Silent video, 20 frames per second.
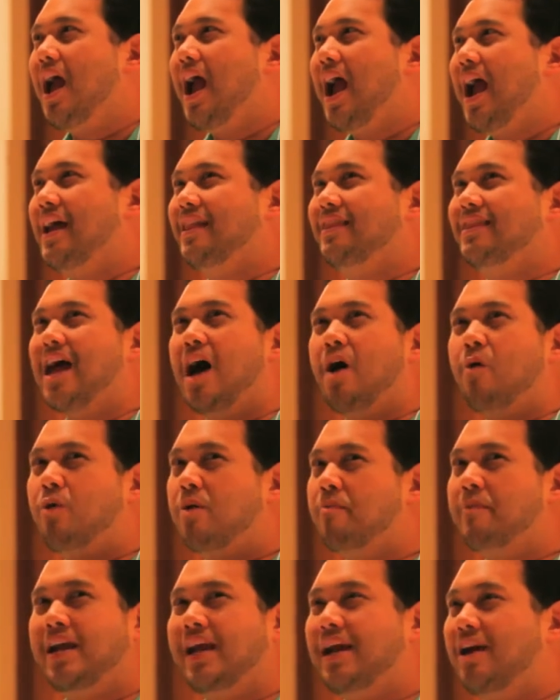And now we're
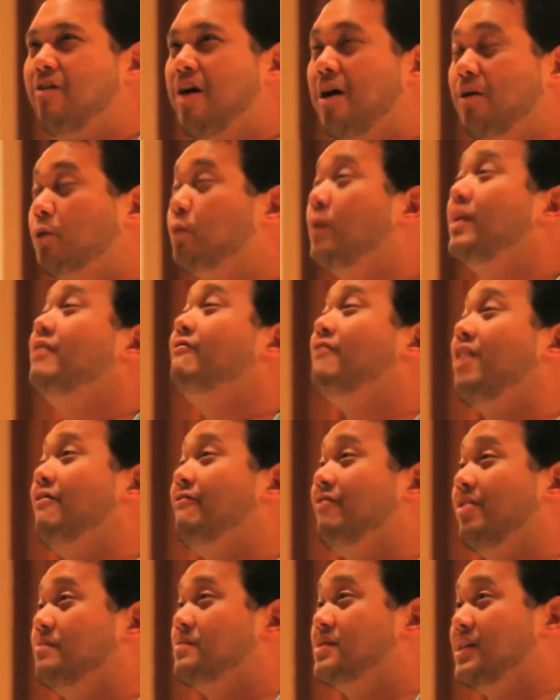making around 25
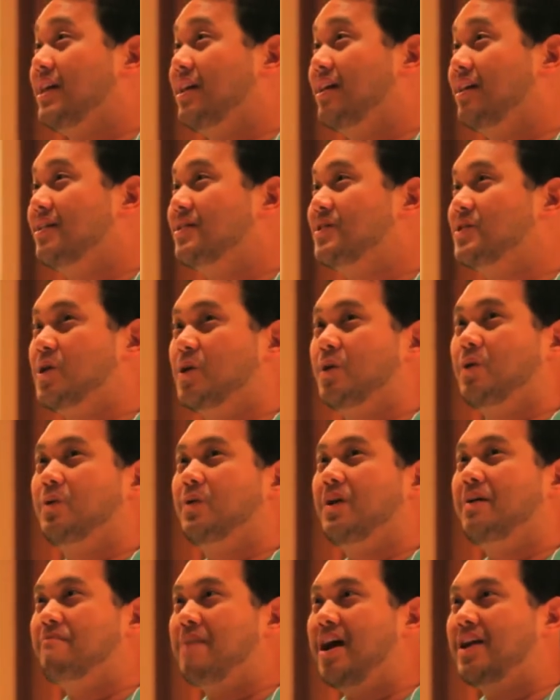films a year. So
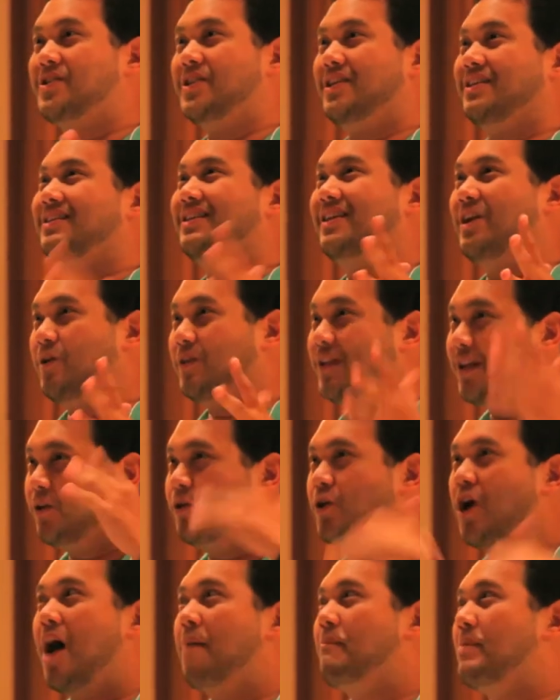imagine, you know, the
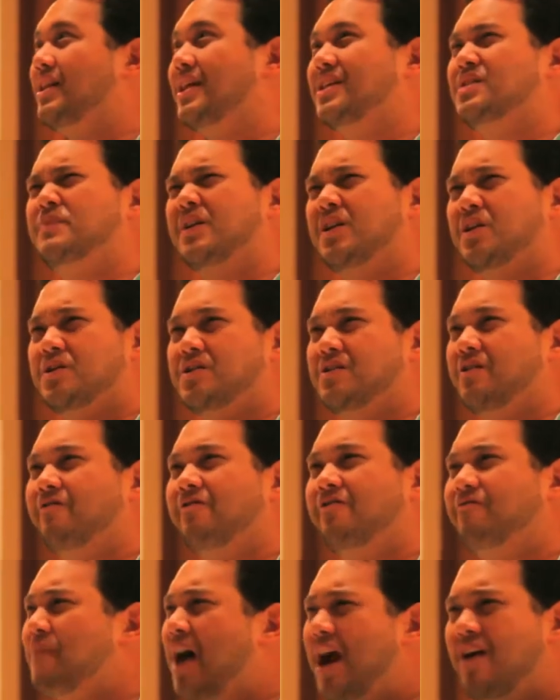drop, and that's because of
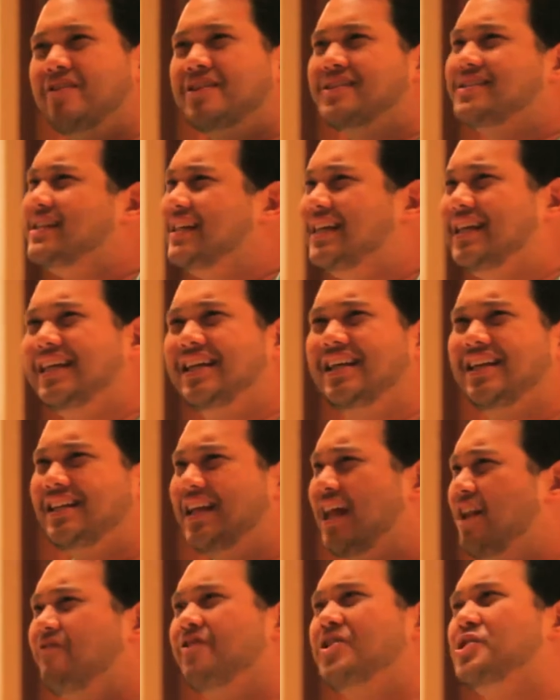piracy,
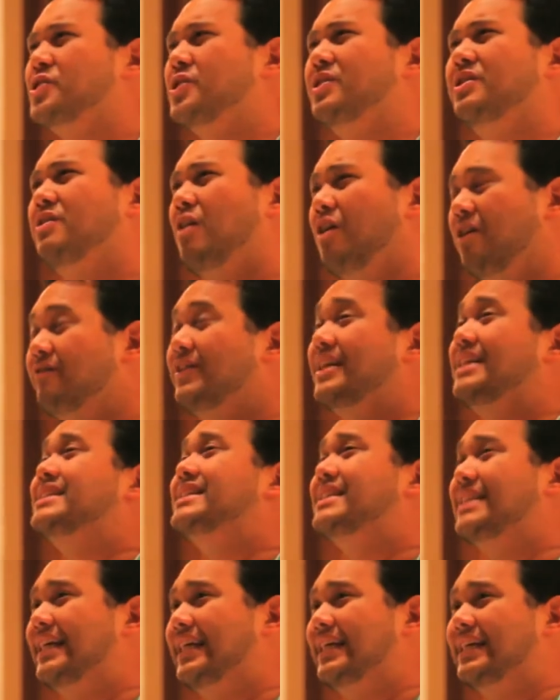television, all of these
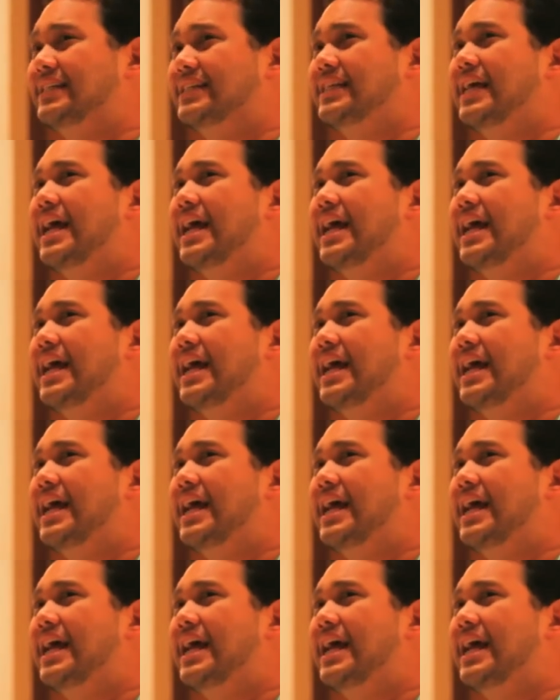things.